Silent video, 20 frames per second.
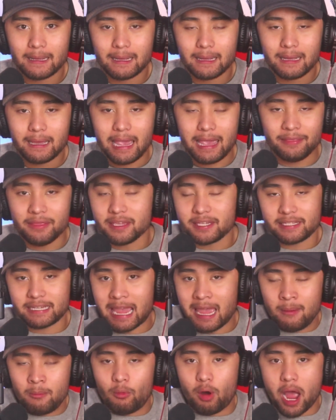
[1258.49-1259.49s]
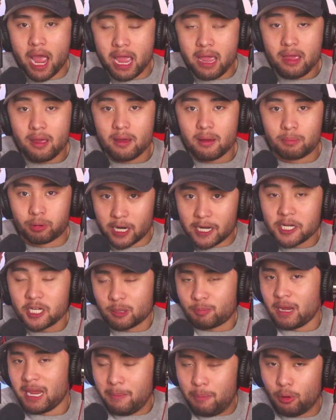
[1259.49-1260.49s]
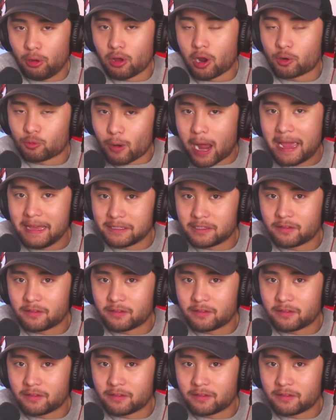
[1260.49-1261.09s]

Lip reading: In the same way, British people are right to